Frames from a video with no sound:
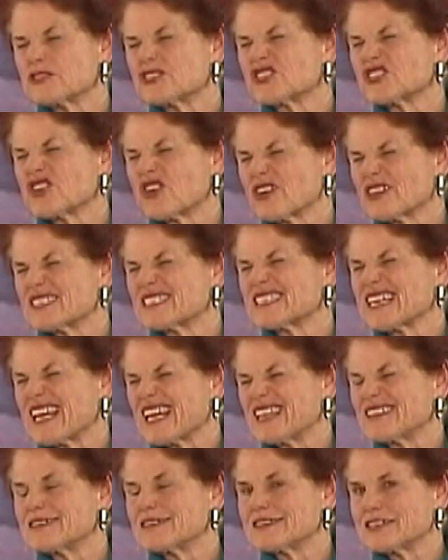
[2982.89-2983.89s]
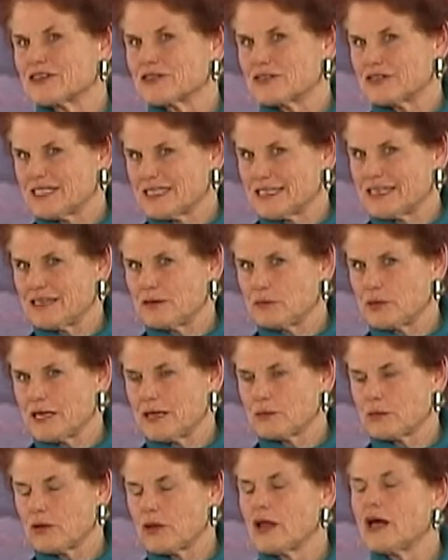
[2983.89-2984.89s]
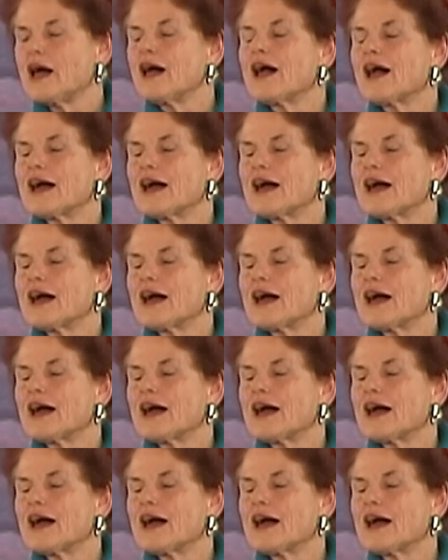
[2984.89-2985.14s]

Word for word: start saying that they're seeing people,